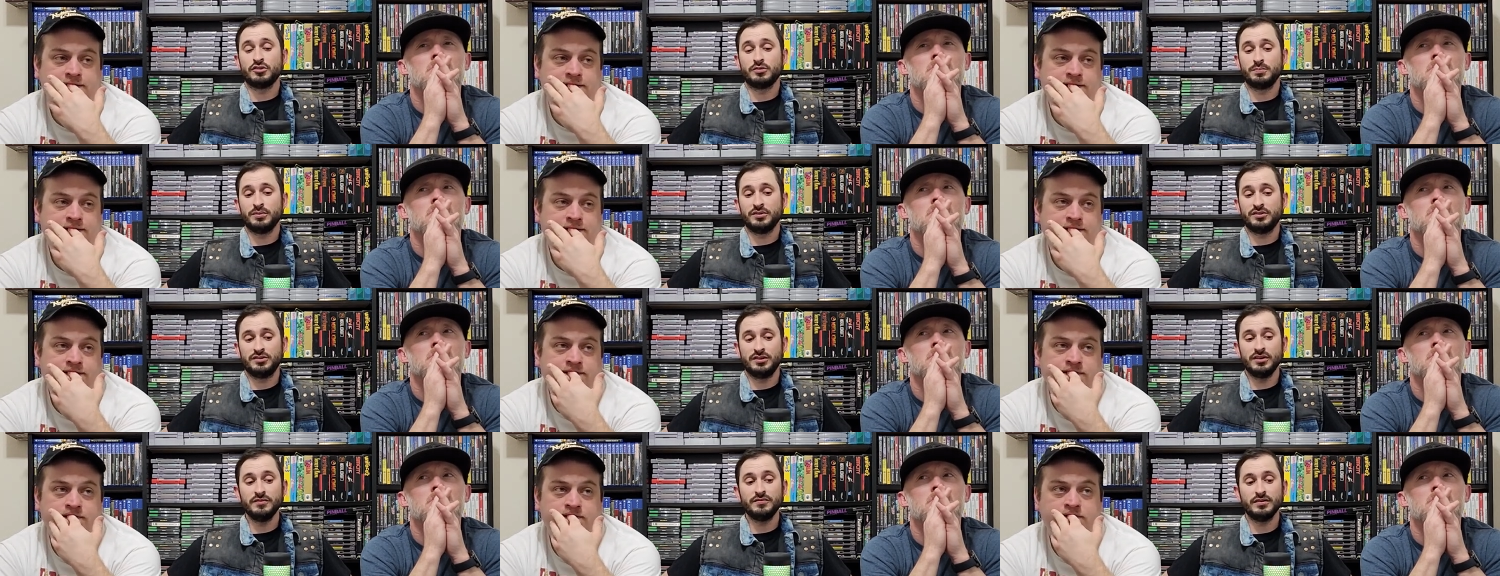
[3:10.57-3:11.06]

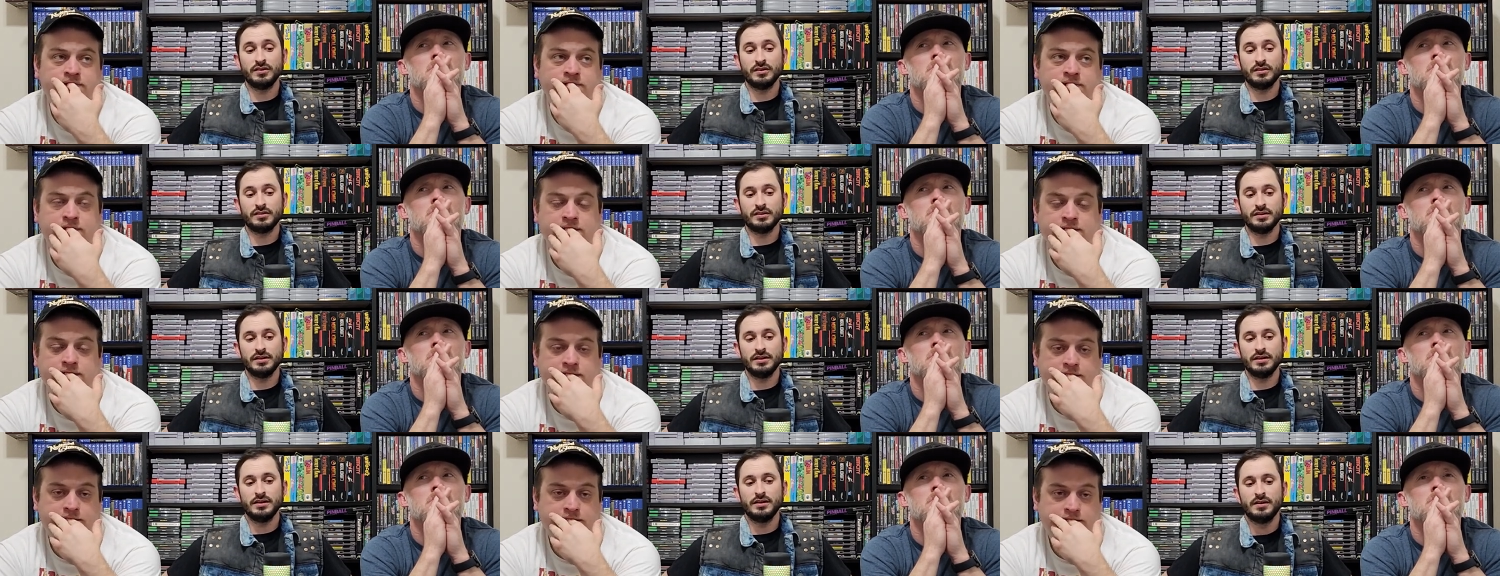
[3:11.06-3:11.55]

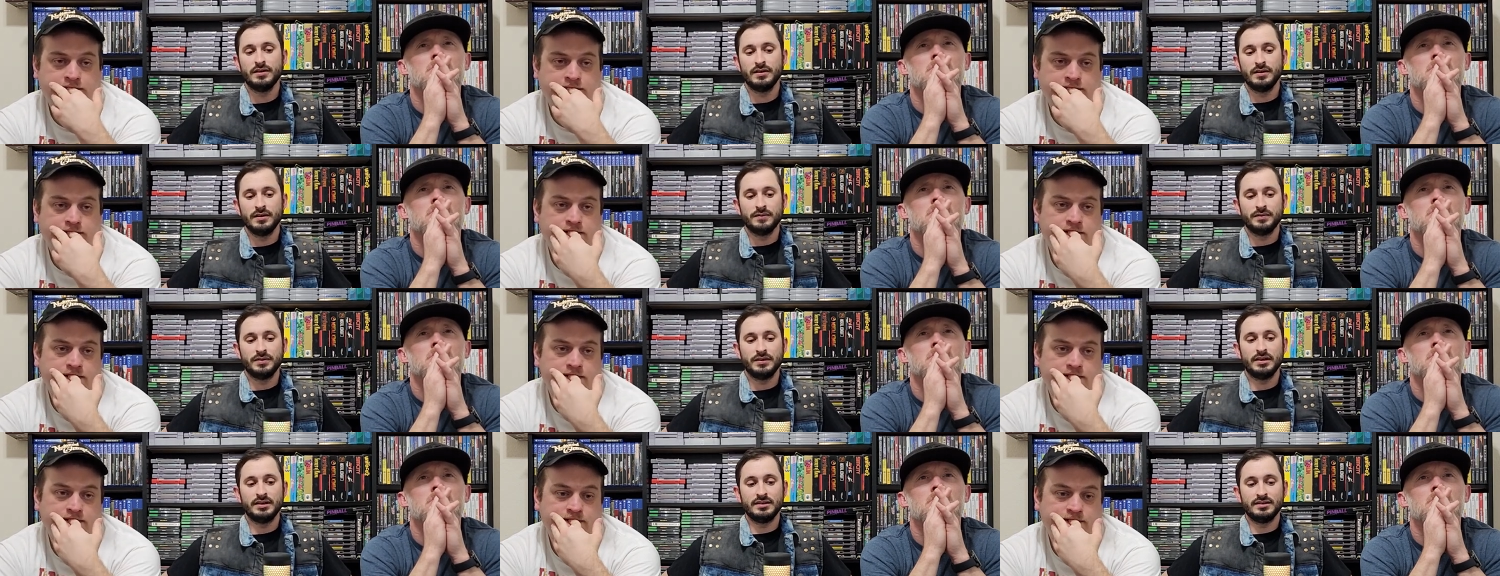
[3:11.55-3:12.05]
Speaker 1: specifically
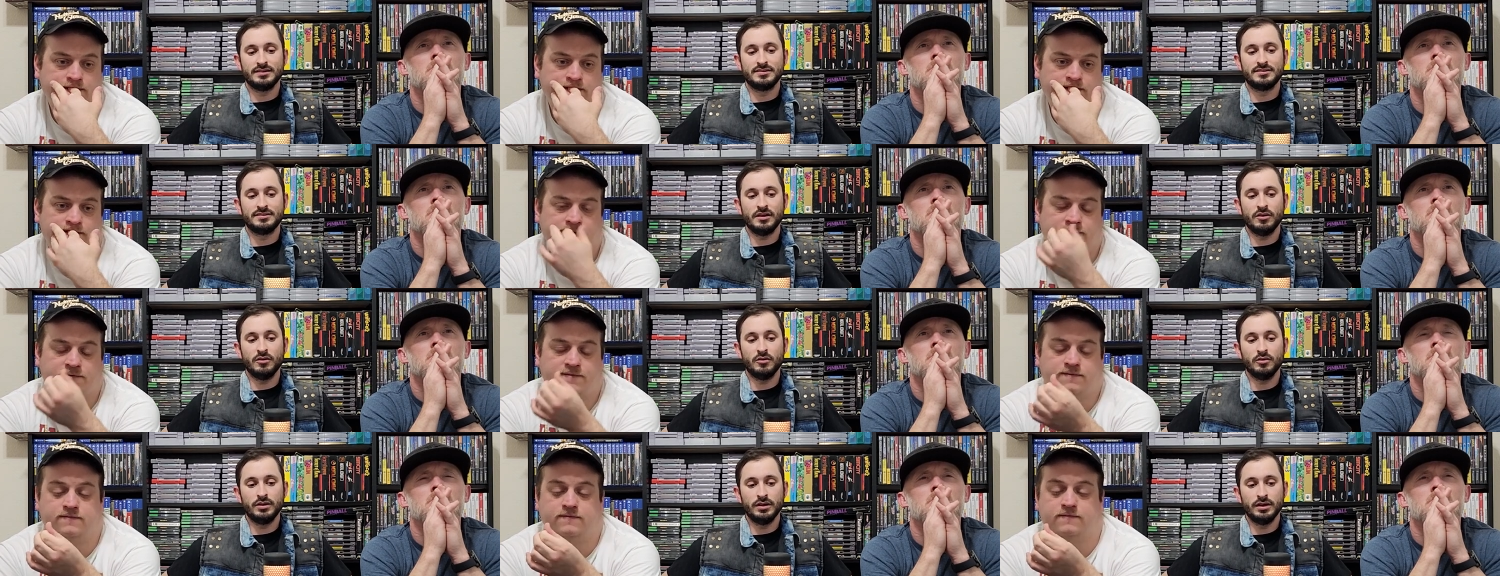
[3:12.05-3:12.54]
in
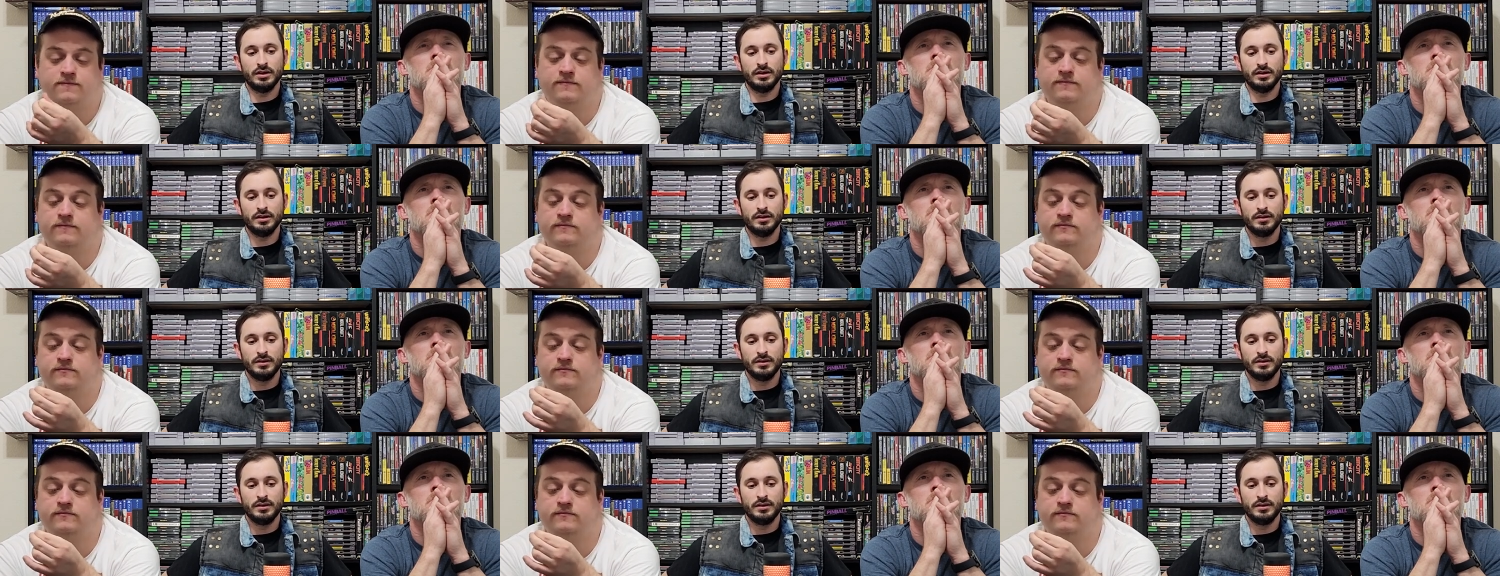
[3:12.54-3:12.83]
Zelda